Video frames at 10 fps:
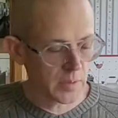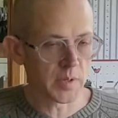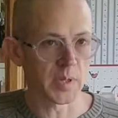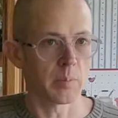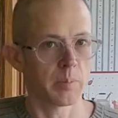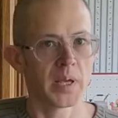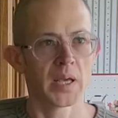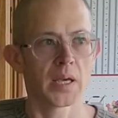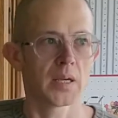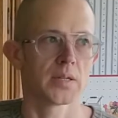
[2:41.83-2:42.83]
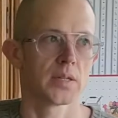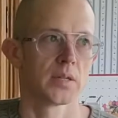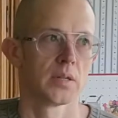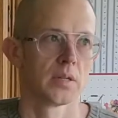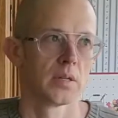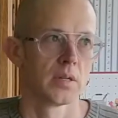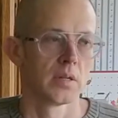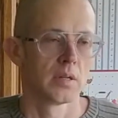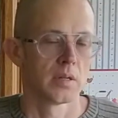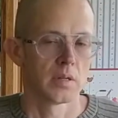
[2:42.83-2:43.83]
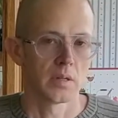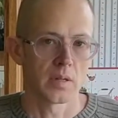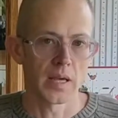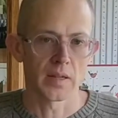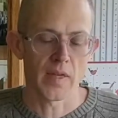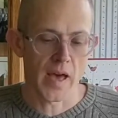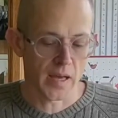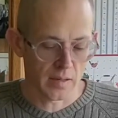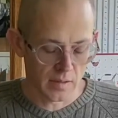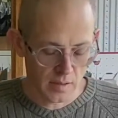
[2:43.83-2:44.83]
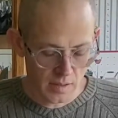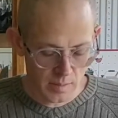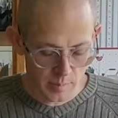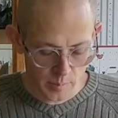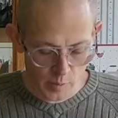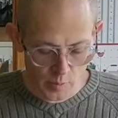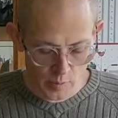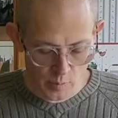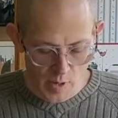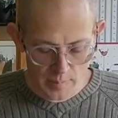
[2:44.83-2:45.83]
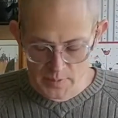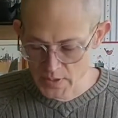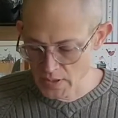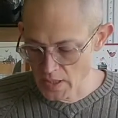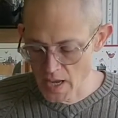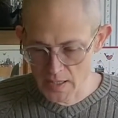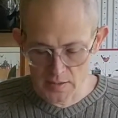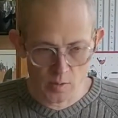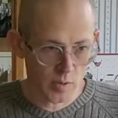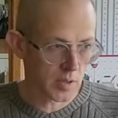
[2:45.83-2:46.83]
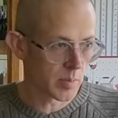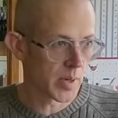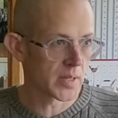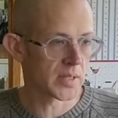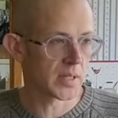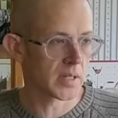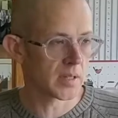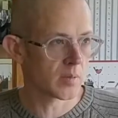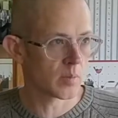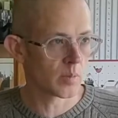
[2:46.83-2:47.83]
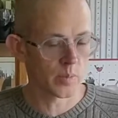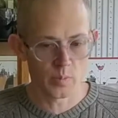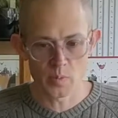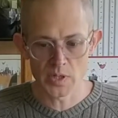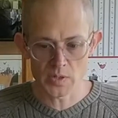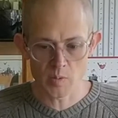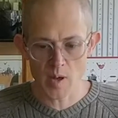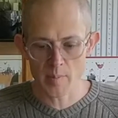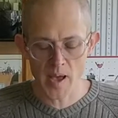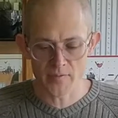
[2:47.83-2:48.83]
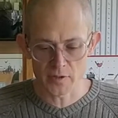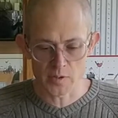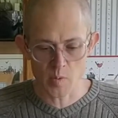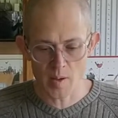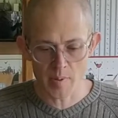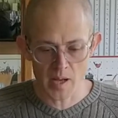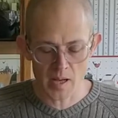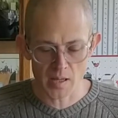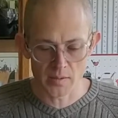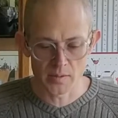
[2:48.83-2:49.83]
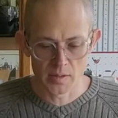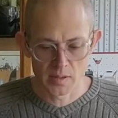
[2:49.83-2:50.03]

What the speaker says: wasn't picked like that, ripe tea has, of course, buds in it, and when it's wet, after it's wet piled,